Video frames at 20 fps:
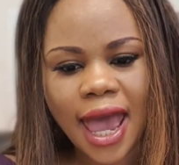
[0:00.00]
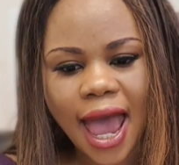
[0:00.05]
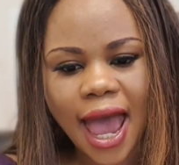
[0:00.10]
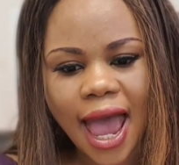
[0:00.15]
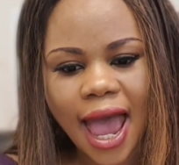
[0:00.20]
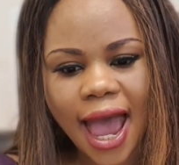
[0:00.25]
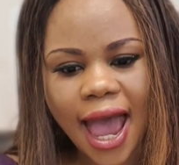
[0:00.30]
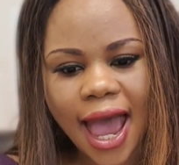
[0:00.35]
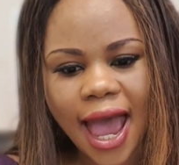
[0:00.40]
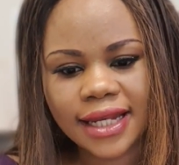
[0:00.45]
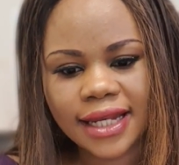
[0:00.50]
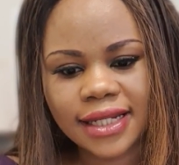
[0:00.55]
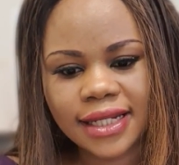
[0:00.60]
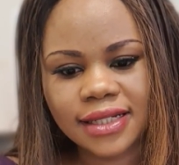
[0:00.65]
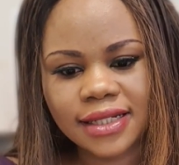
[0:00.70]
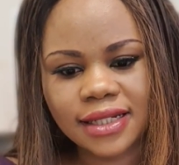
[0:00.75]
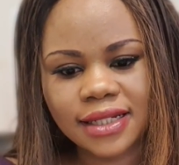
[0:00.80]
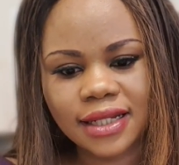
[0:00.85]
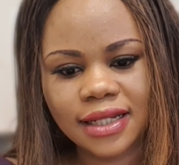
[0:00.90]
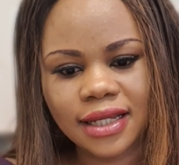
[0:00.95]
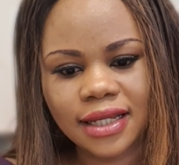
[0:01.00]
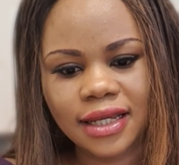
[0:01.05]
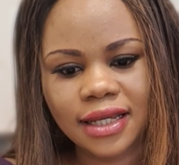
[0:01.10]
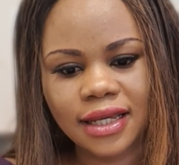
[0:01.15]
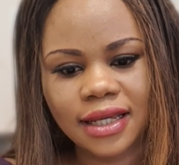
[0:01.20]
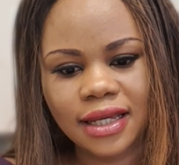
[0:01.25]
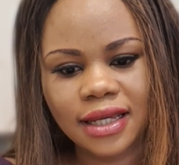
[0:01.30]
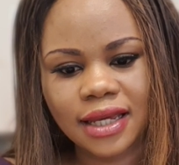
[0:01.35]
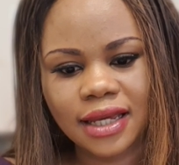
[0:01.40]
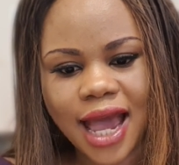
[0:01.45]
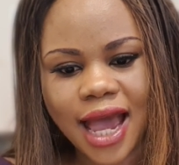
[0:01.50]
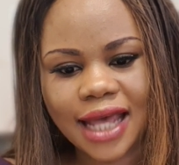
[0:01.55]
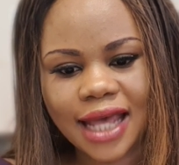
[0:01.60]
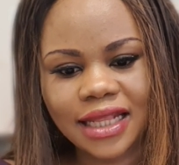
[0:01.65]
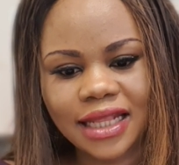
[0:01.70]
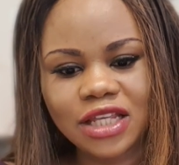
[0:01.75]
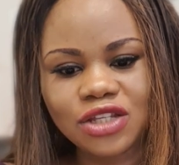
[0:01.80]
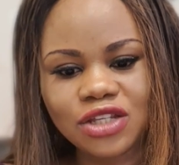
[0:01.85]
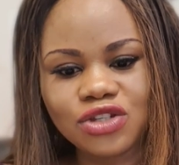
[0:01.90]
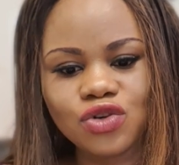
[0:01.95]
and
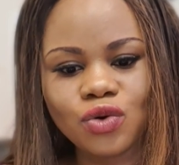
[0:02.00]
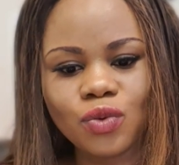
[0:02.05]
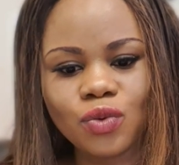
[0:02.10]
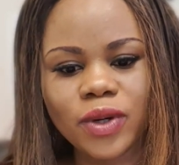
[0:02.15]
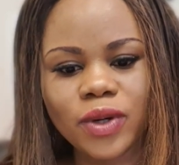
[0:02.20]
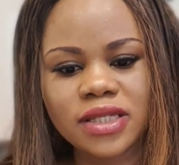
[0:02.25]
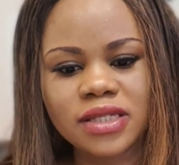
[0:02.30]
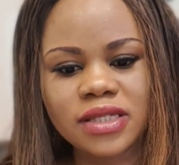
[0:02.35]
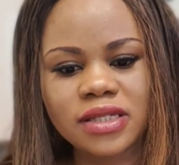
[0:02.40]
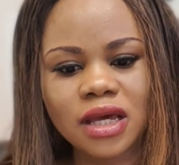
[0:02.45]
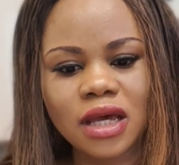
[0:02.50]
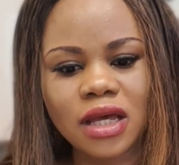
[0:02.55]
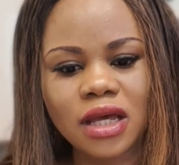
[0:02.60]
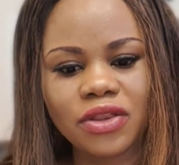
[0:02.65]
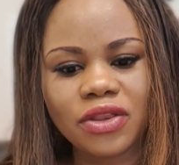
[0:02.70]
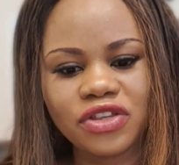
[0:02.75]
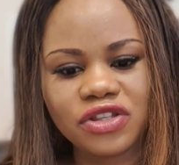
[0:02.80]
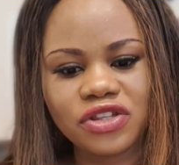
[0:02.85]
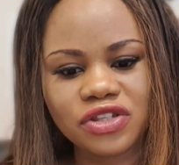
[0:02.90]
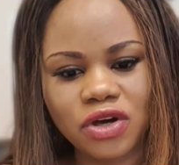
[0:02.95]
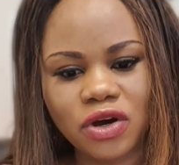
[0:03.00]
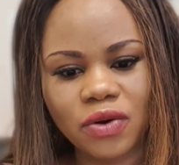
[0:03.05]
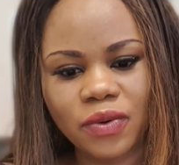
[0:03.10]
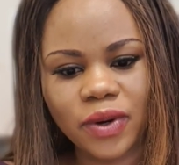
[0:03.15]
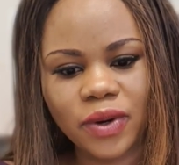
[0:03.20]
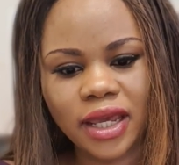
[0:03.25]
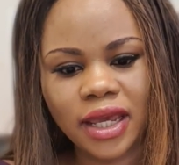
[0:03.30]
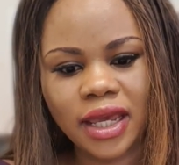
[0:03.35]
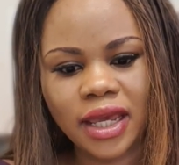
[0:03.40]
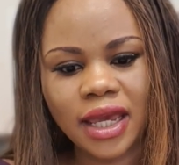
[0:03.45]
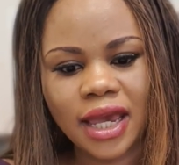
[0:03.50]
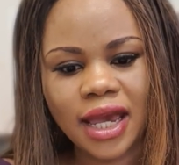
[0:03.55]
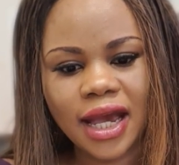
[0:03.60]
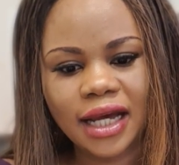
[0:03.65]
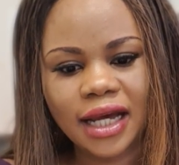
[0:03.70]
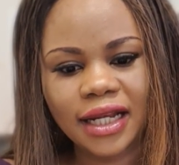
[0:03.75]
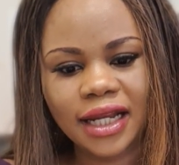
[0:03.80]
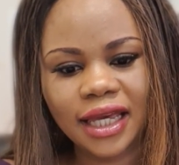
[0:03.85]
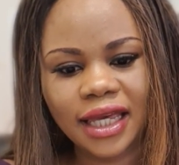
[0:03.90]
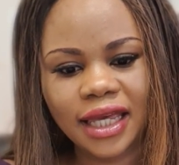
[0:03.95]
at least 2 weeks theory,
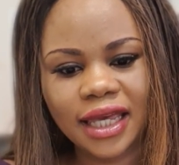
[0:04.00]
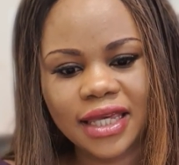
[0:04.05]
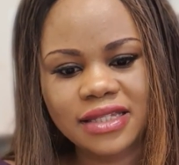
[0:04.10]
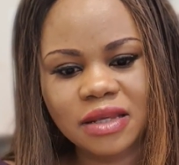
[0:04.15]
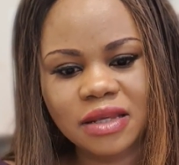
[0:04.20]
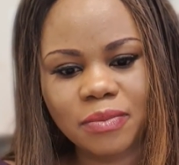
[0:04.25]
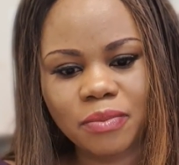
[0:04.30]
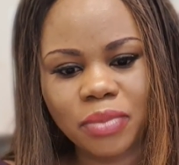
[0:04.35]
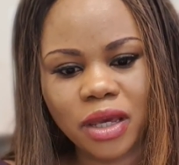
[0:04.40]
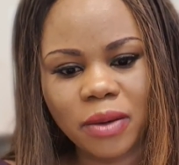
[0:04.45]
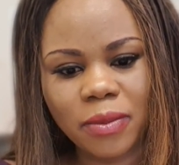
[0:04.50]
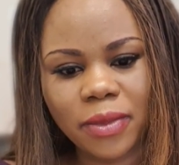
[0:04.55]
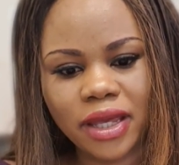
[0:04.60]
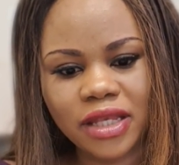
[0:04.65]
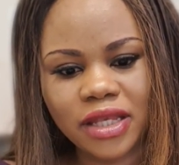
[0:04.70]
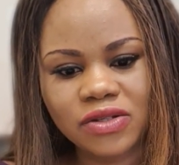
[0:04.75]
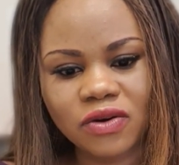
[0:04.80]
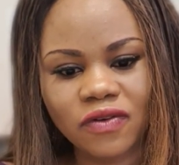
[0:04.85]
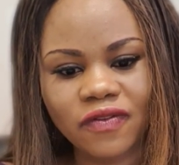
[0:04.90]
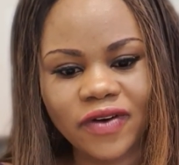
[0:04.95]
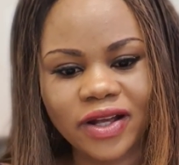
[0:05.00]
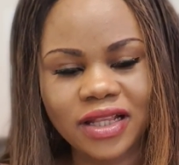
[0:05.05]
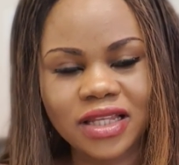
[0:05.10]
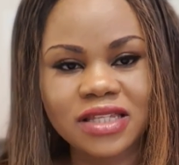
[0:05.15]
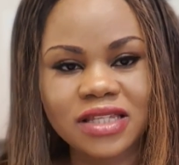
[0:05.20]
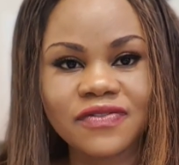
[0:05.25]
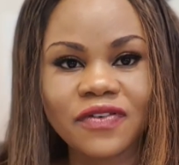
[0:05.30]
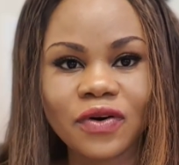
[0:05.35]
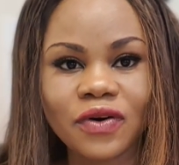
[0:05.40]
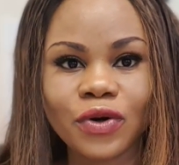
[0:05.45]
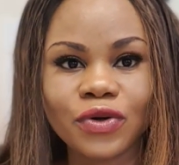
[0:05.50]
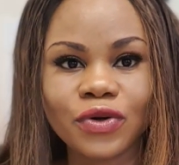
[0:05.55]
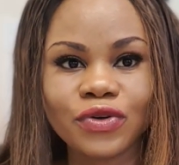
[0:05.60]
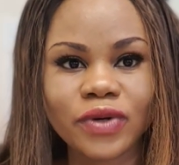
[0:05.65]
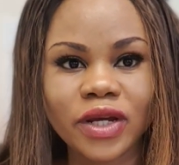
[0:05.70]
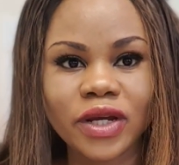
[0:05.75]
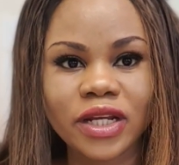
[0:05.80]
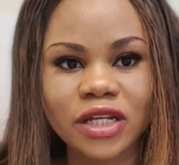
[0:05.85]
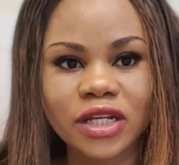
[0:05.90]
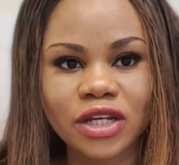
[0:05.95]
and against a payment of at least
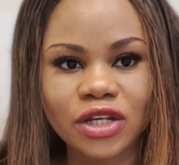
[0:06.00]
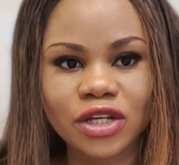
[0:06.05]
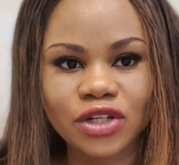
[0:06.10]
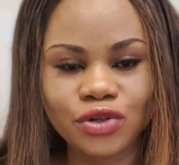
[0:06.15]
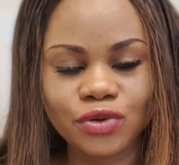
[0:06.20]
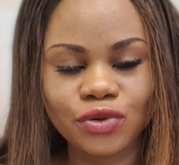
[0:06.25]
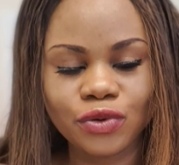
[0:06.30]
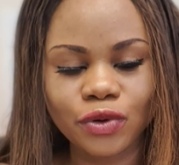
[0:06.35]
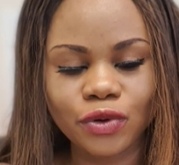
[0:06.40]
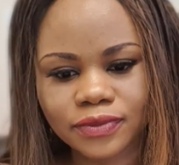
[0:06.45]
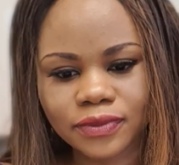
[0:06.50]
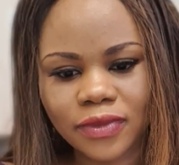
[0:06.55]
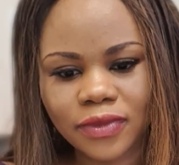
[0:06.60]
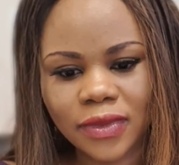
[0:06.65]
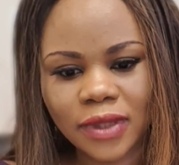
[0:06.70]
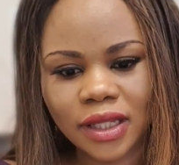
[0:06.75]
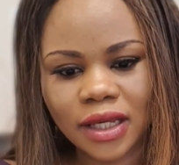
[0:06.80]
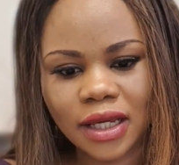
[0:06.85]
400 euros.